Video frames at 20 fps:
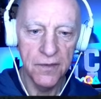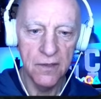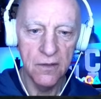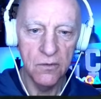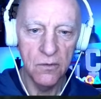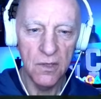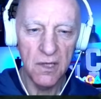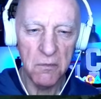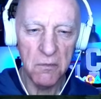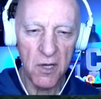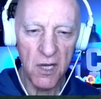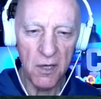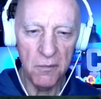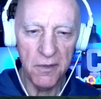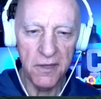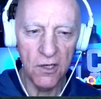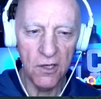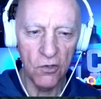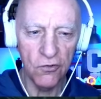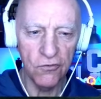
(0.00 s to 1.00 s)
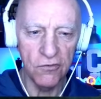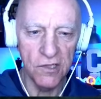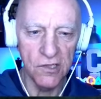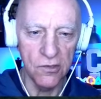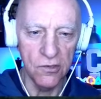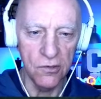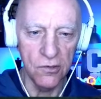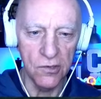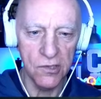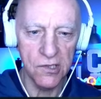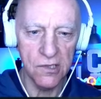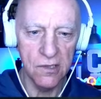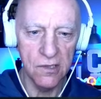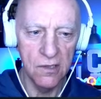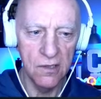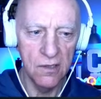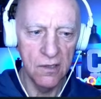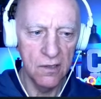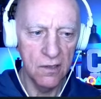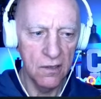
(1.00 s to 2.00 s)
Well, there might be the odd resource.
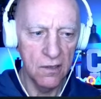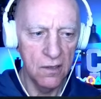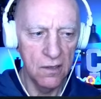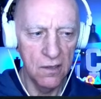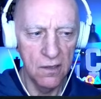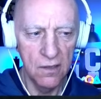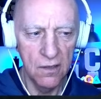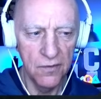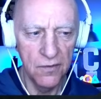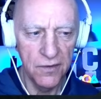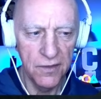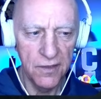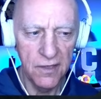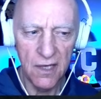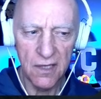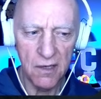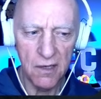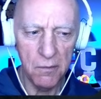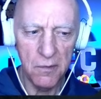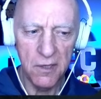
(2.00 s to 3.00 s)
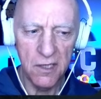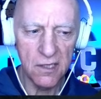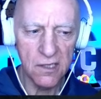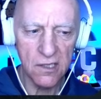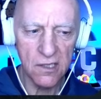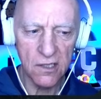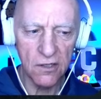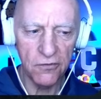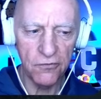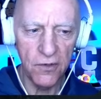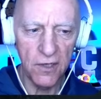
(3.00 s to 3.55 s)
Yeah, I mean, there's stuff we